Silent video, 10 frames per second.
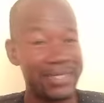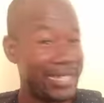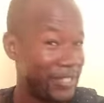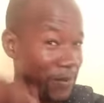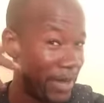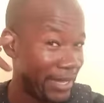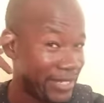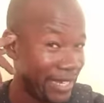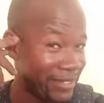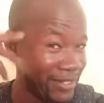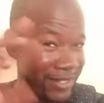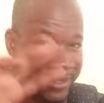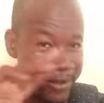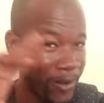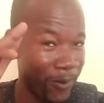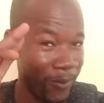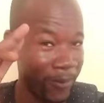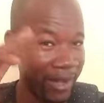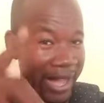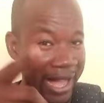Does it make sense?
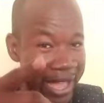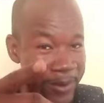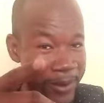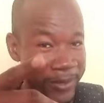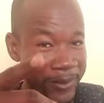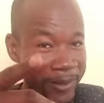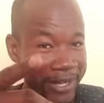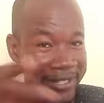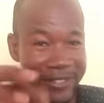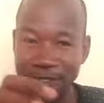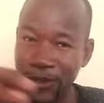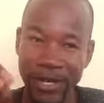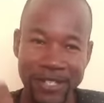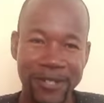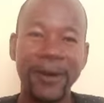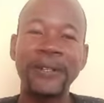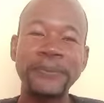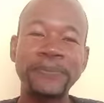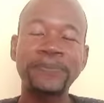No. I know you know it. So it's wrong.